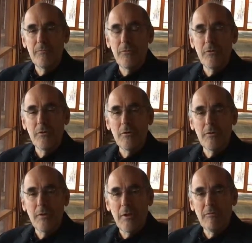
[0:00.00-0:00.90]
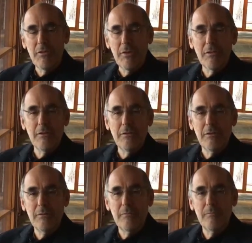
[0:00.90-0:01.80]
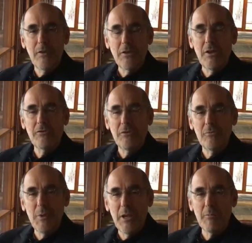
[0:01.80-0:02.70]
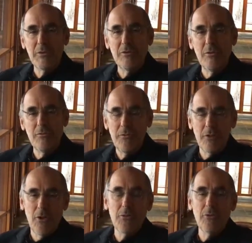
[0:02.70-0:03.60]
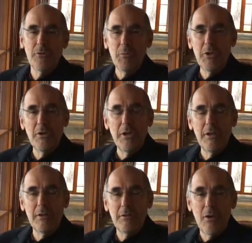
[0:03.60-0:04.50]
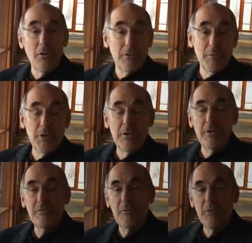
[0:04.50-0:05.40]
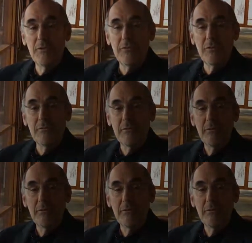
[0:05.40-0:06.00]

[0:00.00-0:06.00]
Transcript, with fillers: for everything that the foundation has been able to do for the local community and all the communities that we serve.